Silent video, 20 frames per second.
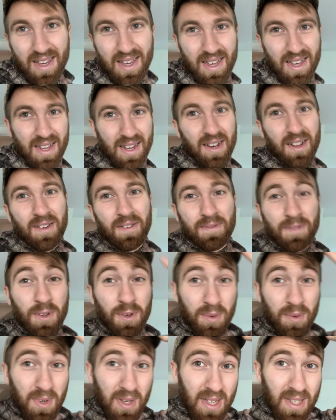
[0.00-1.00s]
in a few
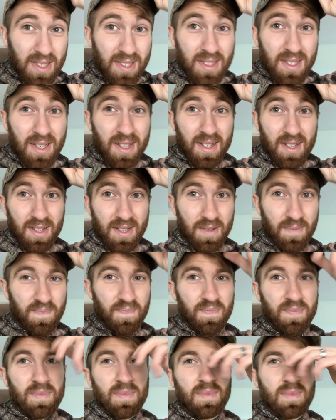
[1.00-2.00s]
weeks to
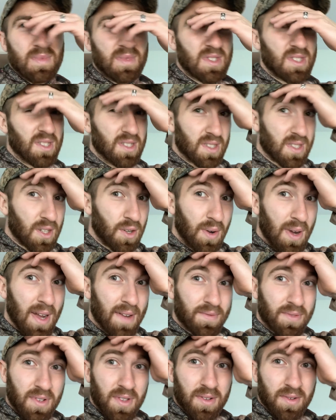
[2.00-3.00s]
just go
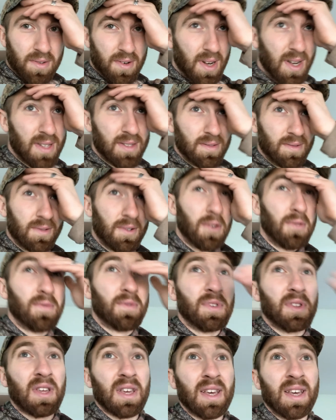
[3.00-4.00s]
after the rut and
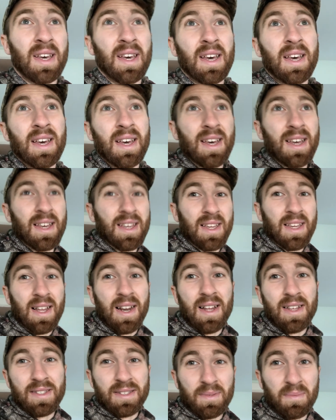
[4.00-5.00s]
hopefully get
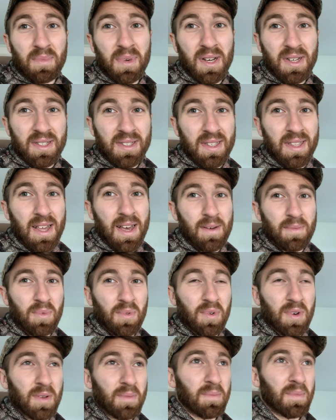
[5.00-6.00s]
on some bucks at that
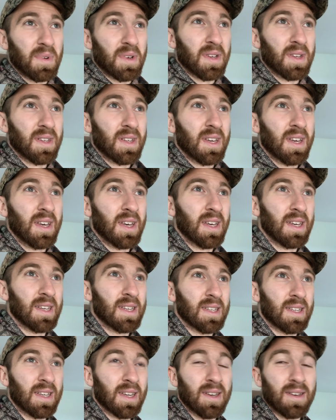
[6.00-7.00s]
point. But
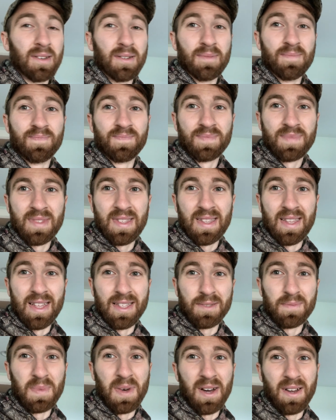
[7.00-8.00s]
yeah,
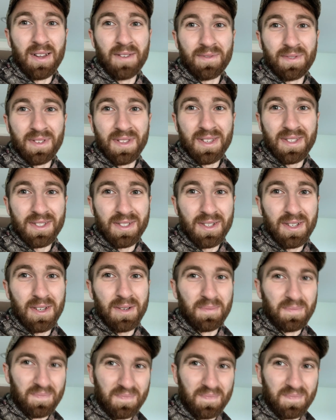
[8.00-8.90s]
that's about it for this trip.